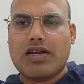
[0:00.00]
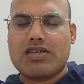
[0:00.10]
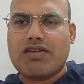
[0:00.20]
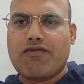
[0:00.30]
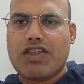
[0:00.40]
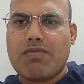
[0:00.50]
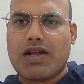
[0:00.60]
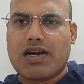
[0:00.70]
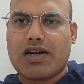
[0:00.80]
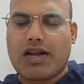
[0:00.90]
It's a free
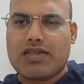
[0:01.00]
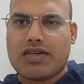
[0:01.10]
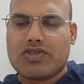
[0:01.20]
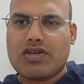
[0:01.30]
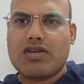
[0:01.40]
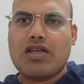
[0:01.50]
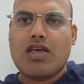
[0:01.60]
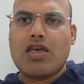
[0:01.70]
market transaction.